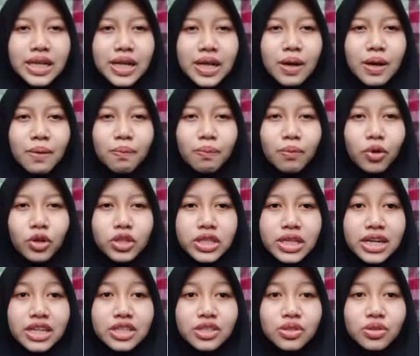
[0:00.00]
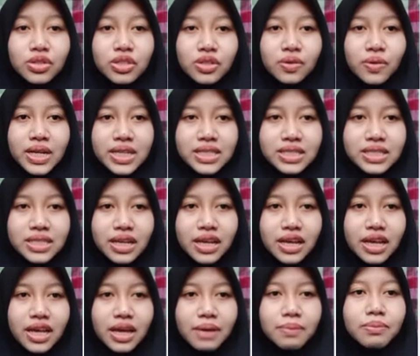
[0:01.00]
utterance
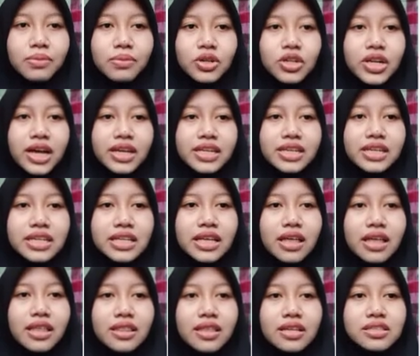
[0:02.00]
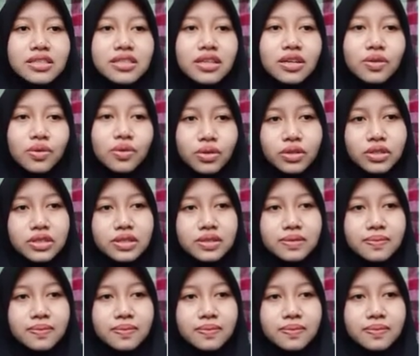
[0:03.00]
embodying these rules,